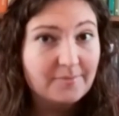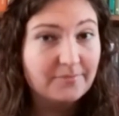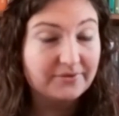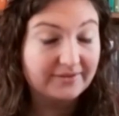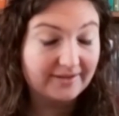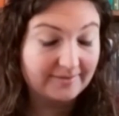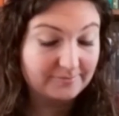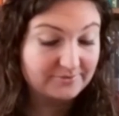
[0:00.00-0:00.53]

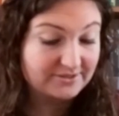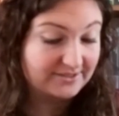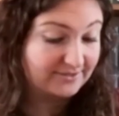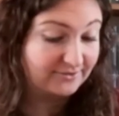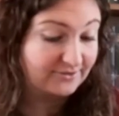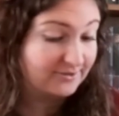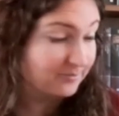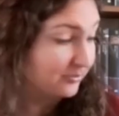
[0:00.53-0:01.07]
But I'm
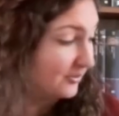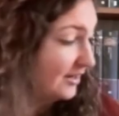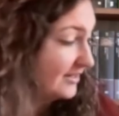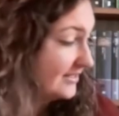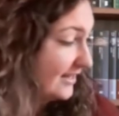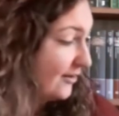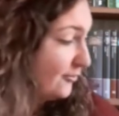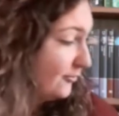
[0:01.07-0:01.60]
still
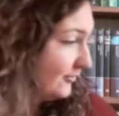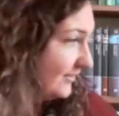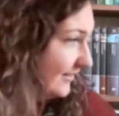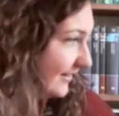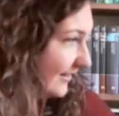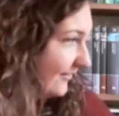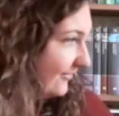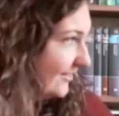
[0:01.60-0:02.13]
surprised. How could
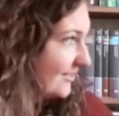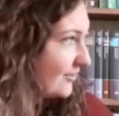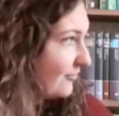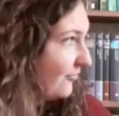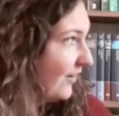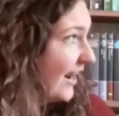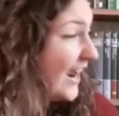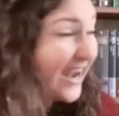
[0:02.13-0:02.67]
you give this
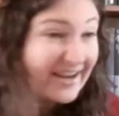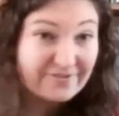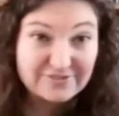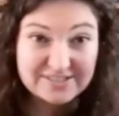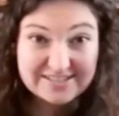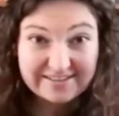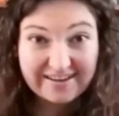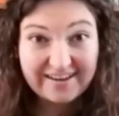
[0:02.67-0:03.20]
five
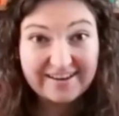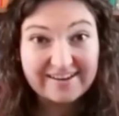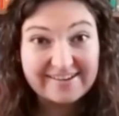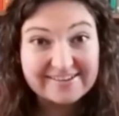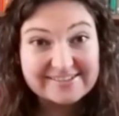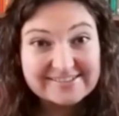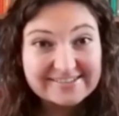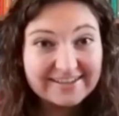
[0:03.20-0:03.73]

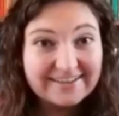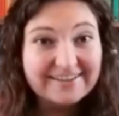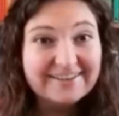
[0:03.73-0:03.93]
stars?